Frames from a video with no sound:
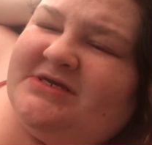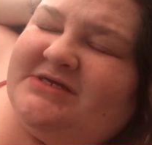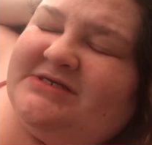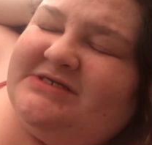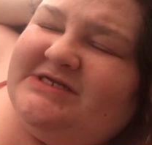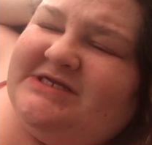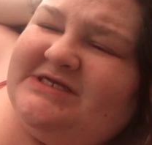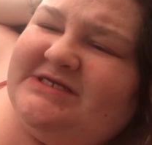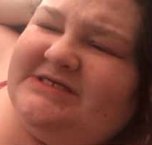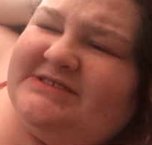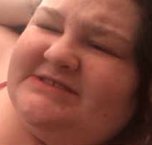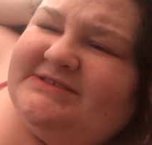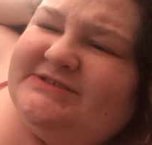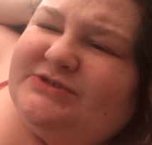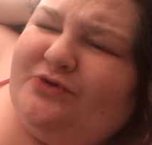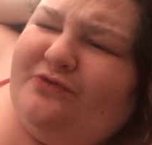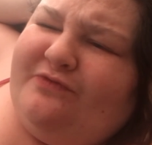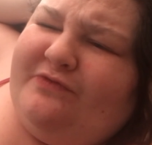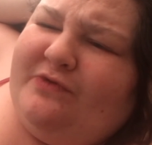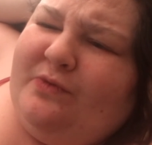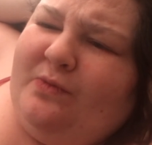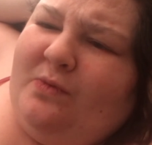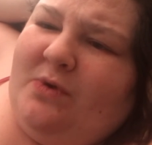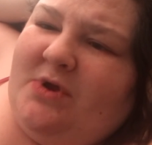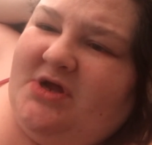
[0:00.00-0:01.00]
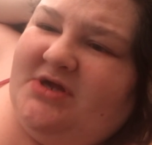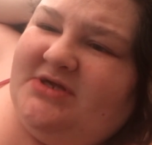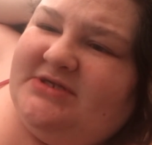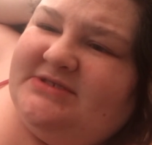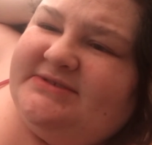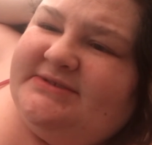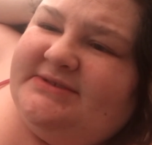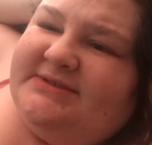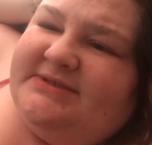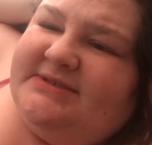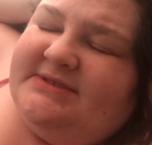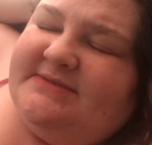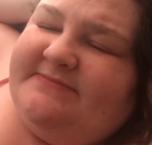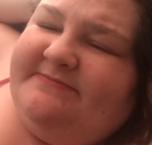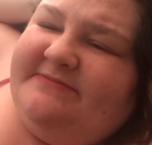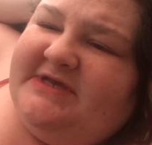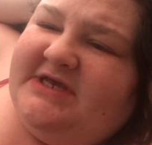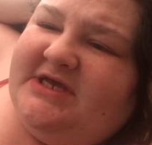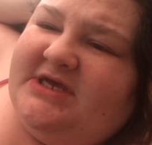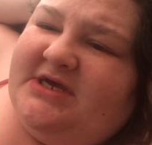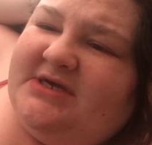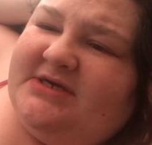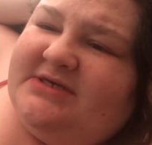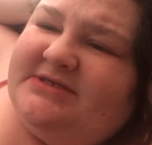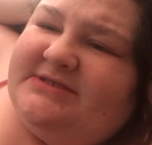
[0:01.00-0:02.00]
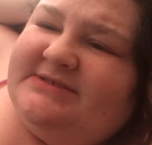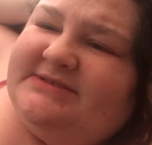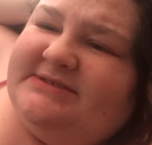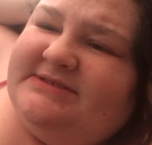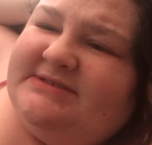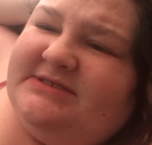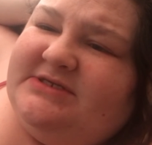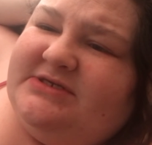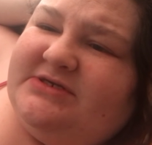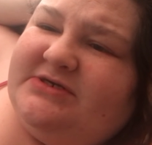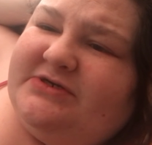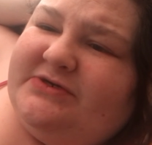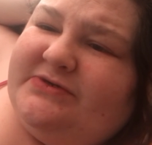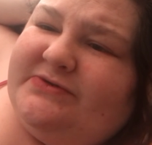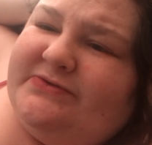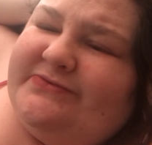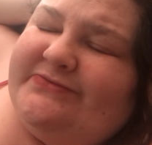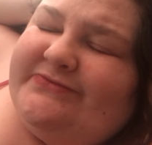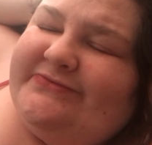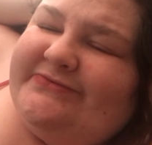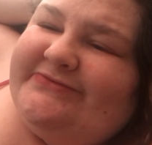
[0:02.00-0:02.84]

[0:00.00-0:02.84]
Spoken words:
needs over wants because, you know,